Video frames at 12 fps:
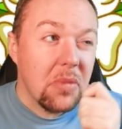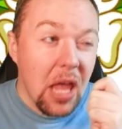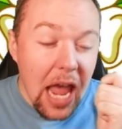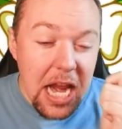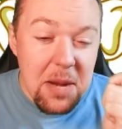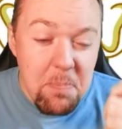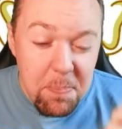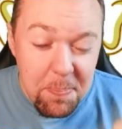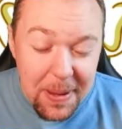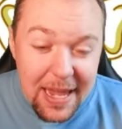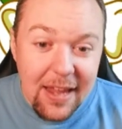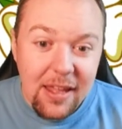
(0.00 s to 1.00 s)
a
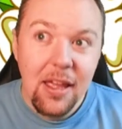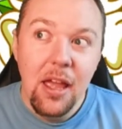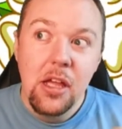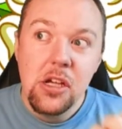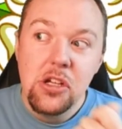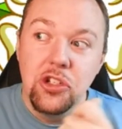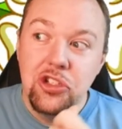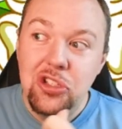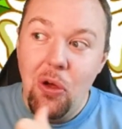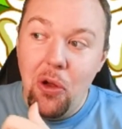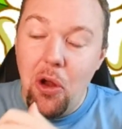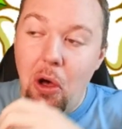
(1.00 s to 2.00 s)
big
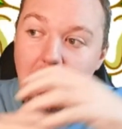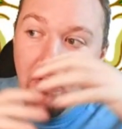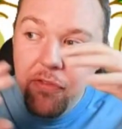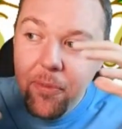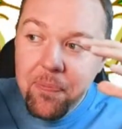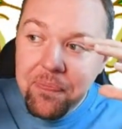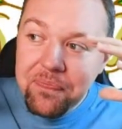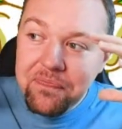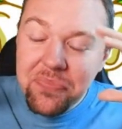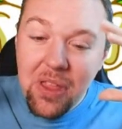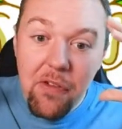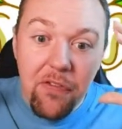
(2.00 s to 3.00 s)
sort of
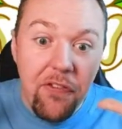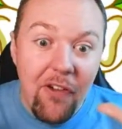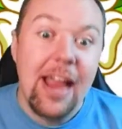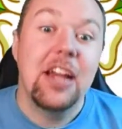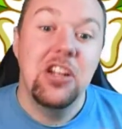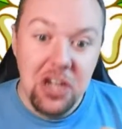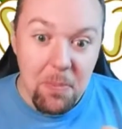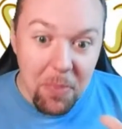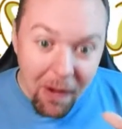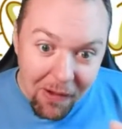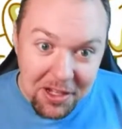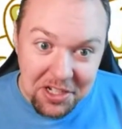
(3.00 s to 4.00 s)
flagship
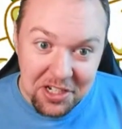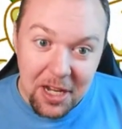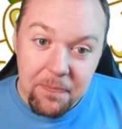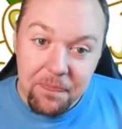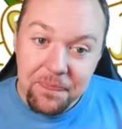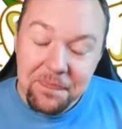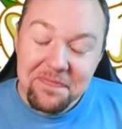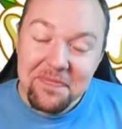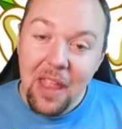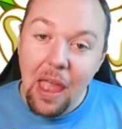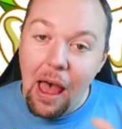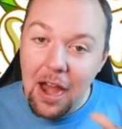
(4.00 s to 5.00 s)
policy,
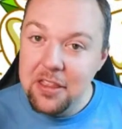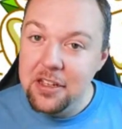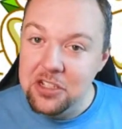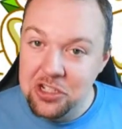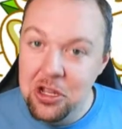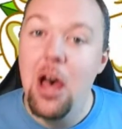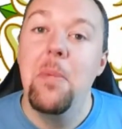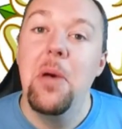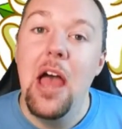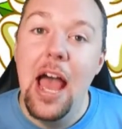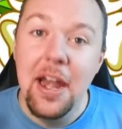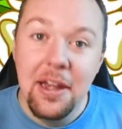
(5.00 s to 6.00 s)
I think
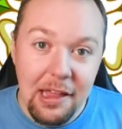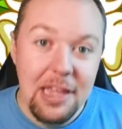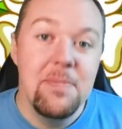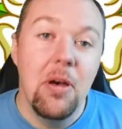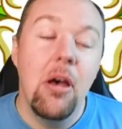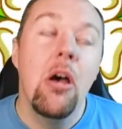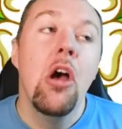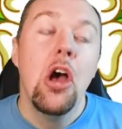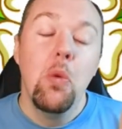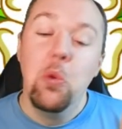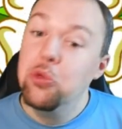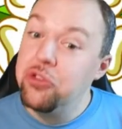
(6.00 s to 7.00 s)
Starmer and Labour
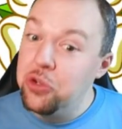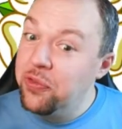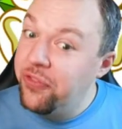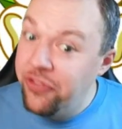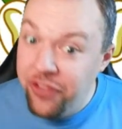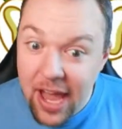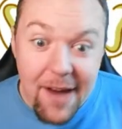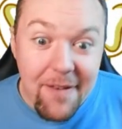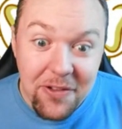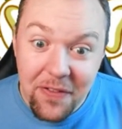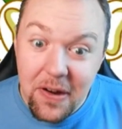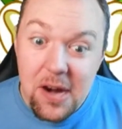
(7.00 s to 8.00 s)
will do very,
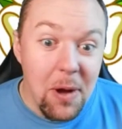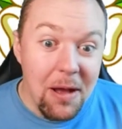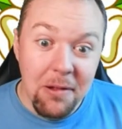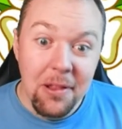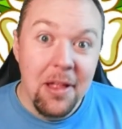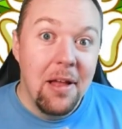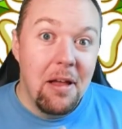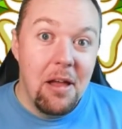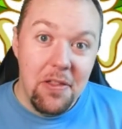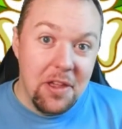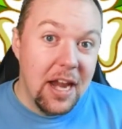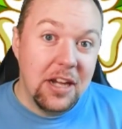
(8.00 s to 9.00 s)
very well
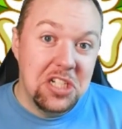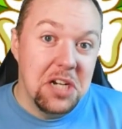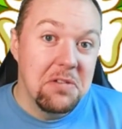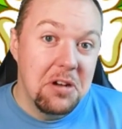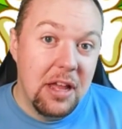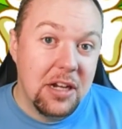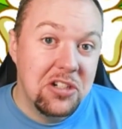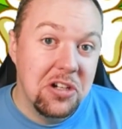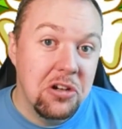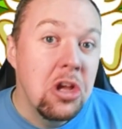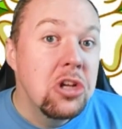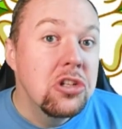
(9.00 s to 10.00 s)
at the next general
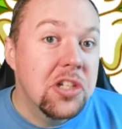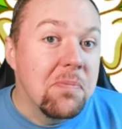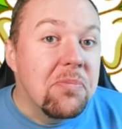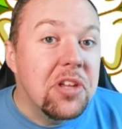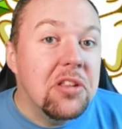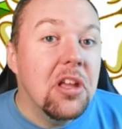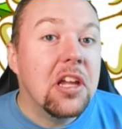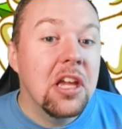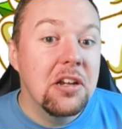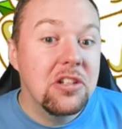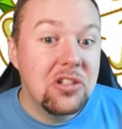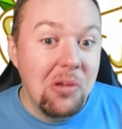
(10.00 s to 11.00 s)
election. Something that
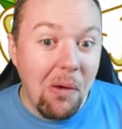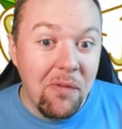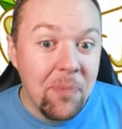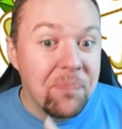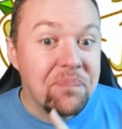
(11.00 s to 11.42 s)
can sort of